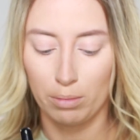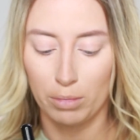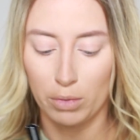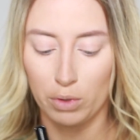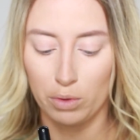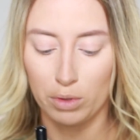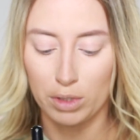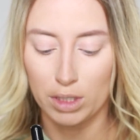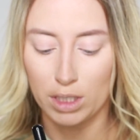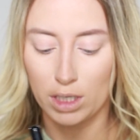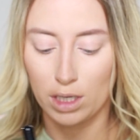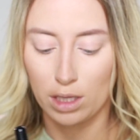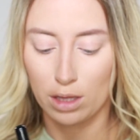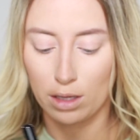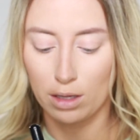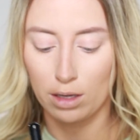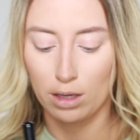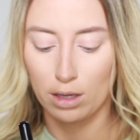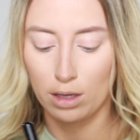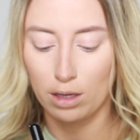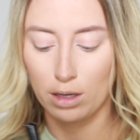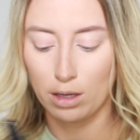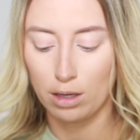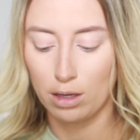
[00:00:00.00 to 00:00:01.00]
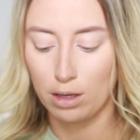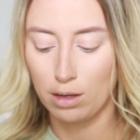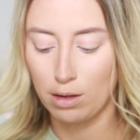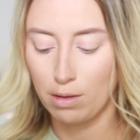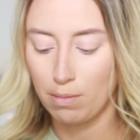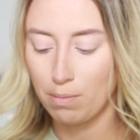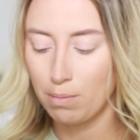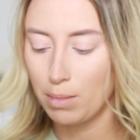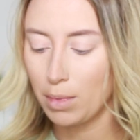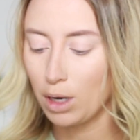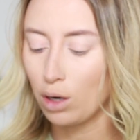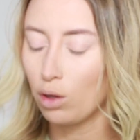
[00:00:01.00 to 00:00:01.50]
Using the
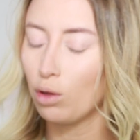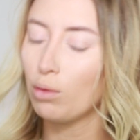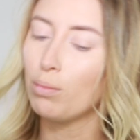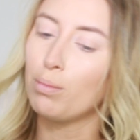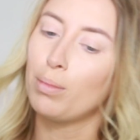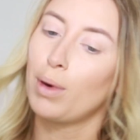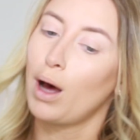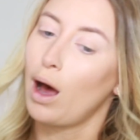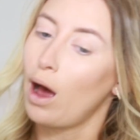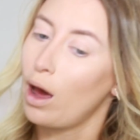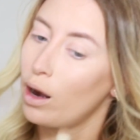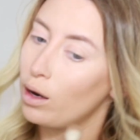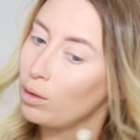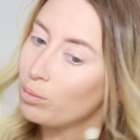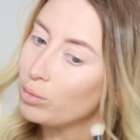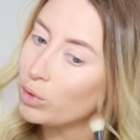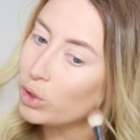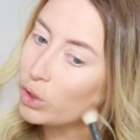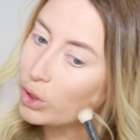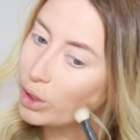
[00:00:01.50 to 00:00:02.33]
middle bottom